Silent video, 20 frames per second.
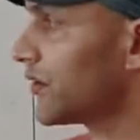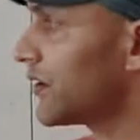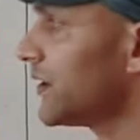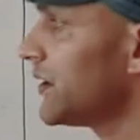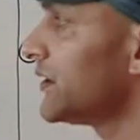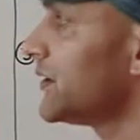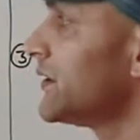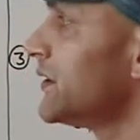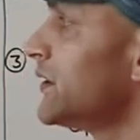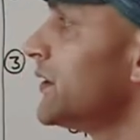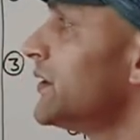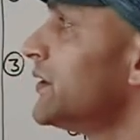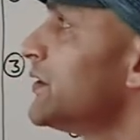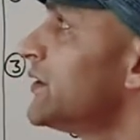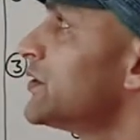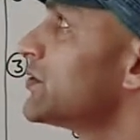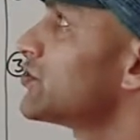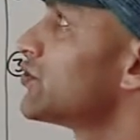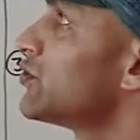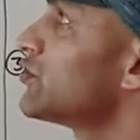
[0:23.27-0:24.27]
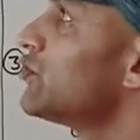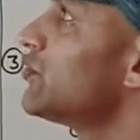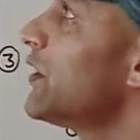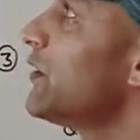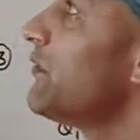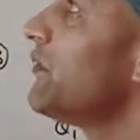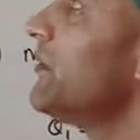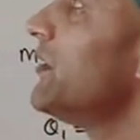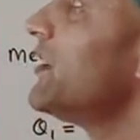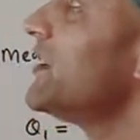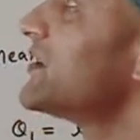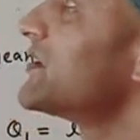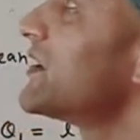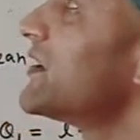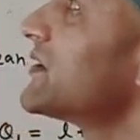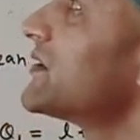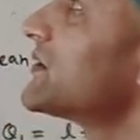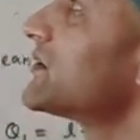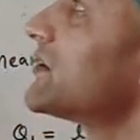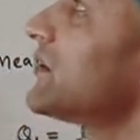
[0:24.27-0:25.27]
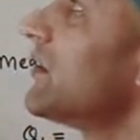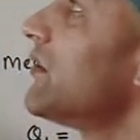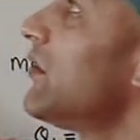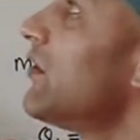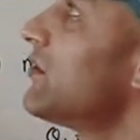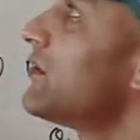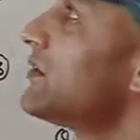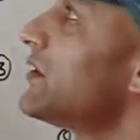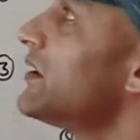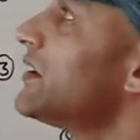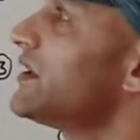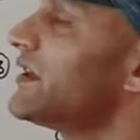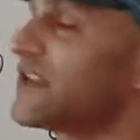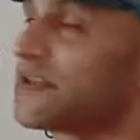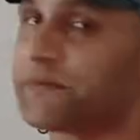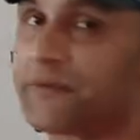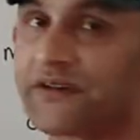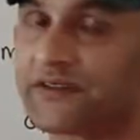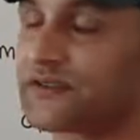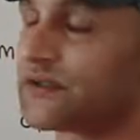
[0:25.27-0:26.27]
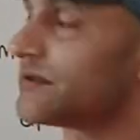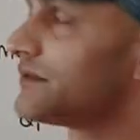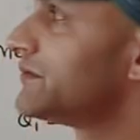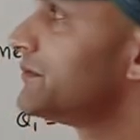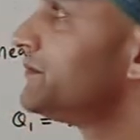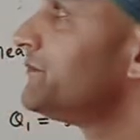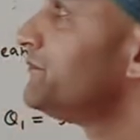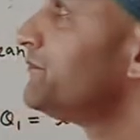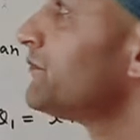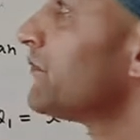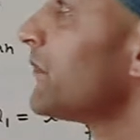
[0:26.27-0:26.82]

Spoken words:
Okay, so today we will discuss on the dispersion.